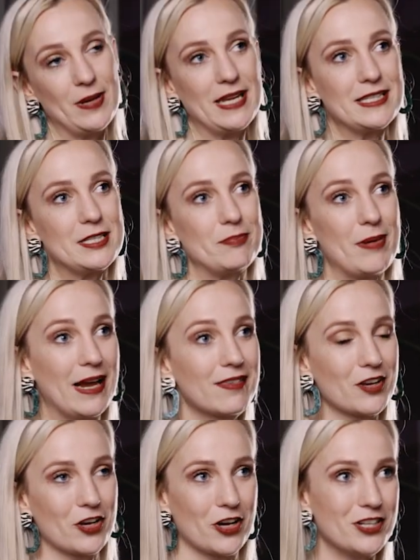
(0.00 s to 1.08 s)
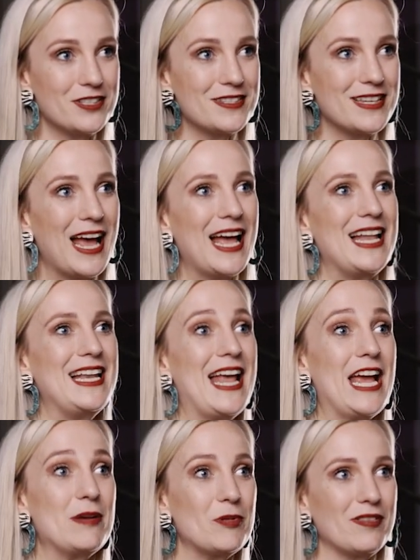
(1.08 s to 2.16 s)
inspect the goods,
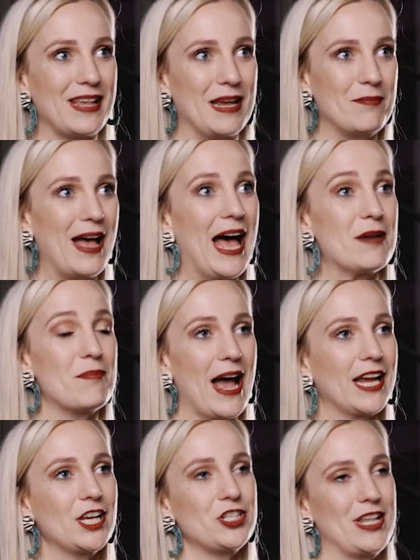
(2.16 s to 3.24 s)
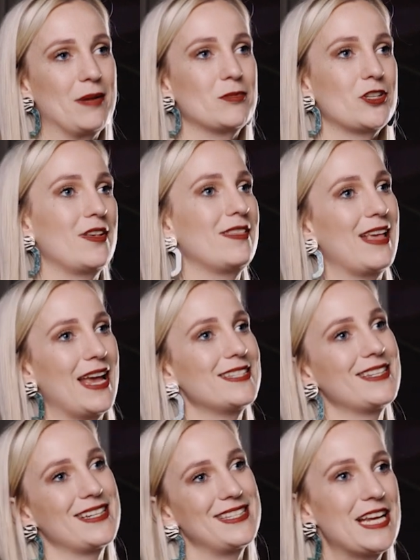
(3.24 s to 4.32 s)
label them, and package them so that they
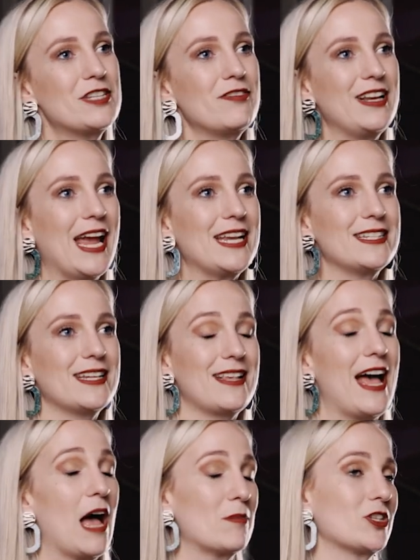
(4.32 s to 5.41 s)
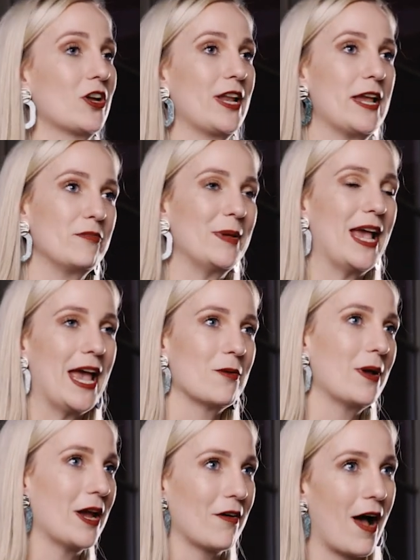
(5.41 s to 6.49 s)
successfully enter the Amazon FBA
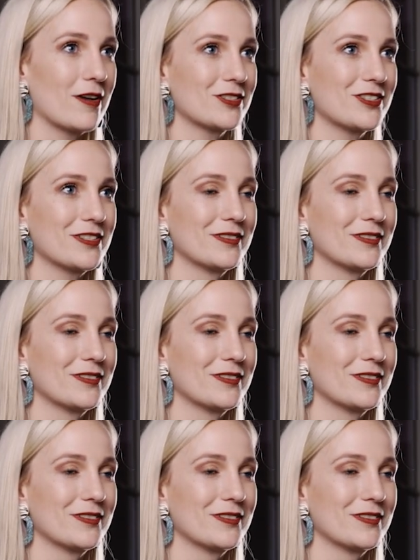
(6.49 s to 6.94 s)
warehouse.